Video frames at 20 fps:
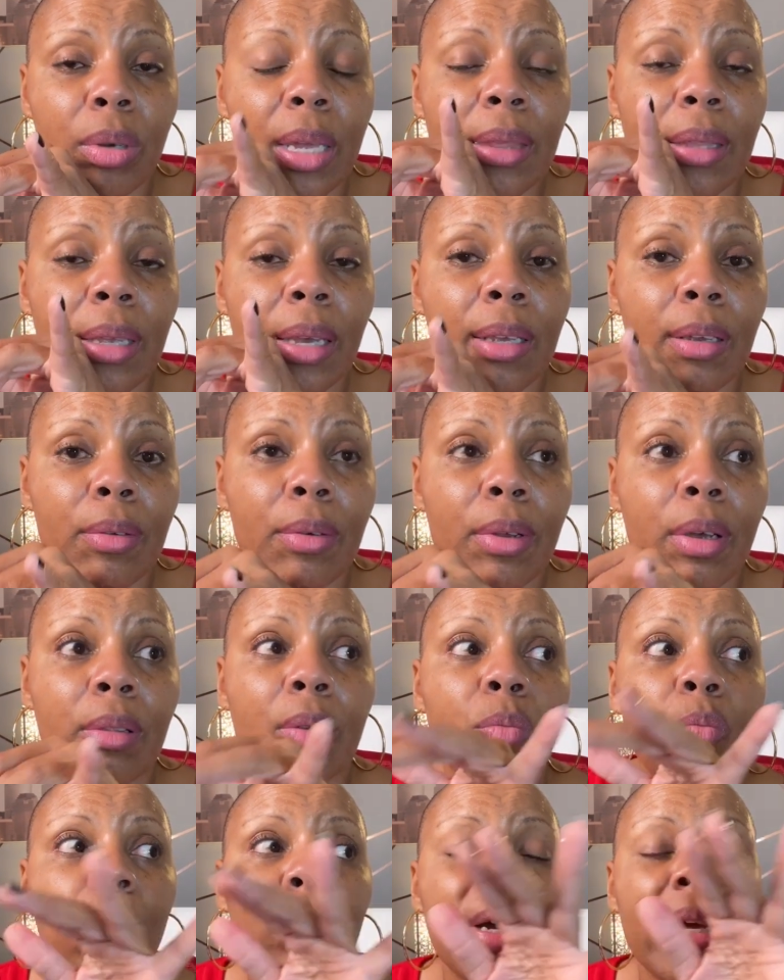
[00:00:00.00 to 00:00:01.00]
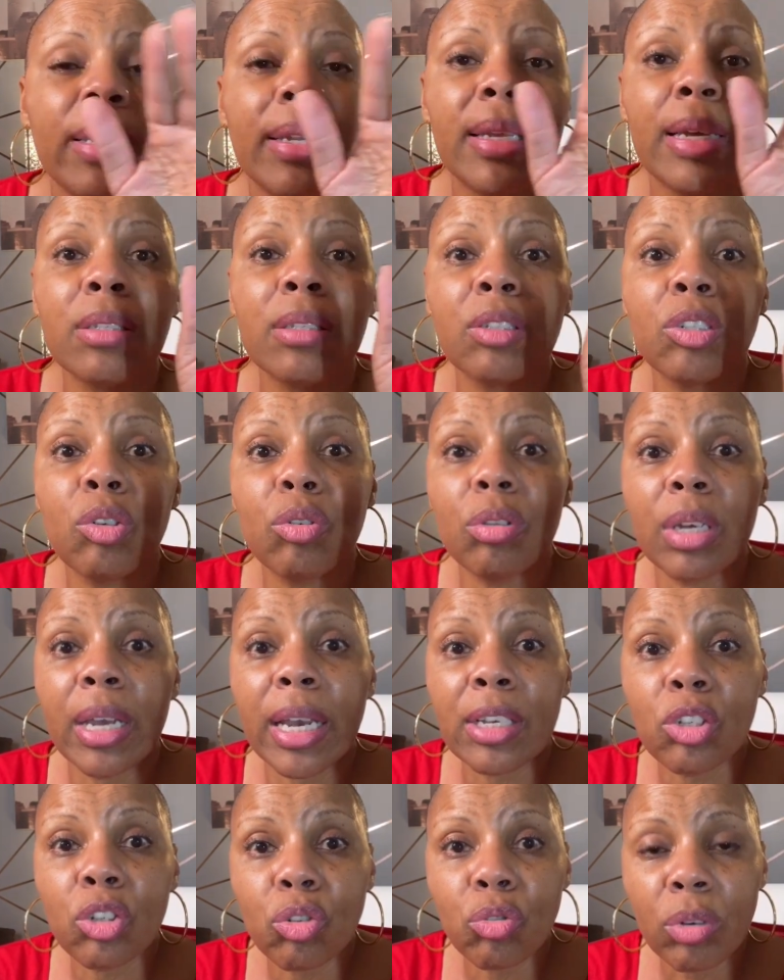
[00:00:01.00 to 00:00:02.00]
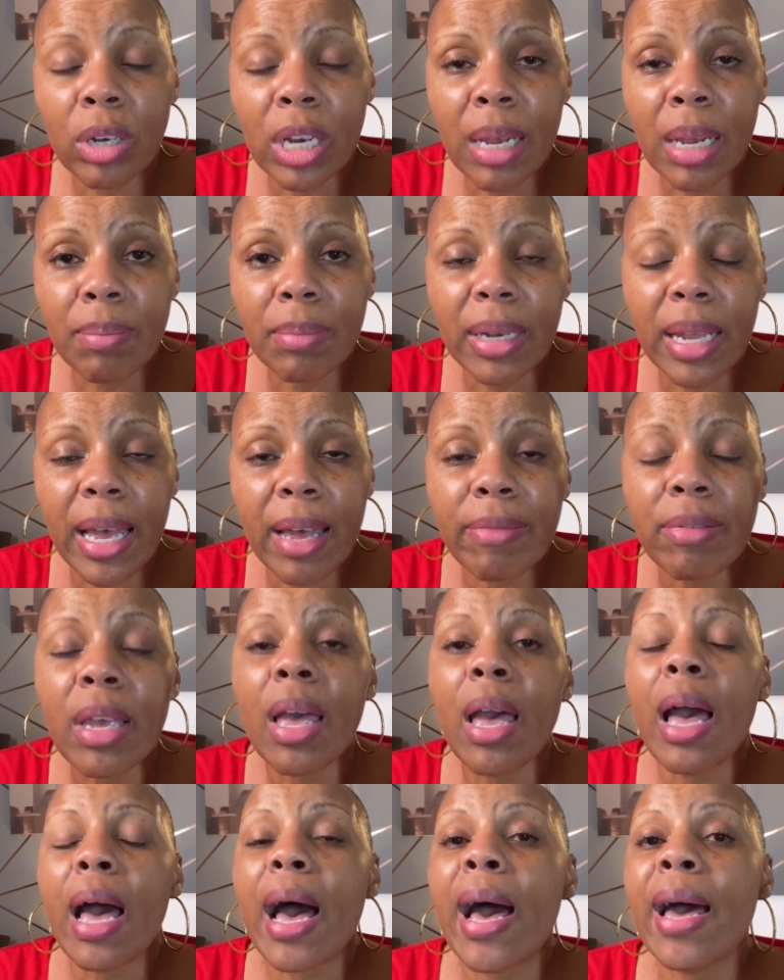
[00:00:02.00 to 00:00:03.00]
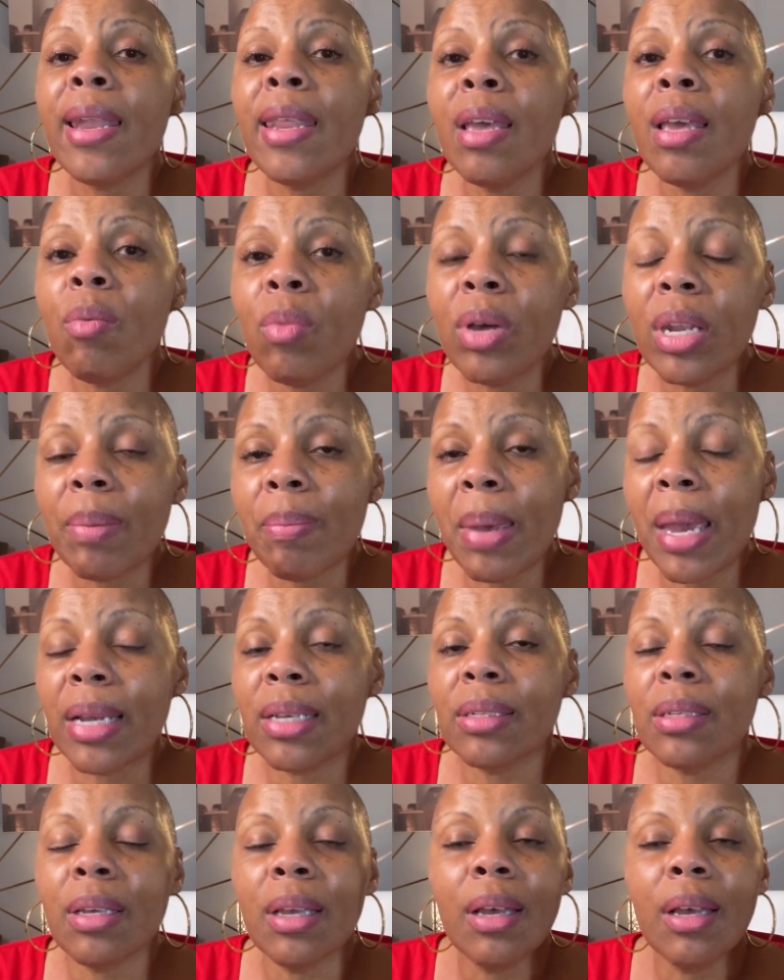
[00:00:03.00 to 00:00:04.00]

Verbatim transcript: And then you know the one that's to the extreme left, I didn't want to make it.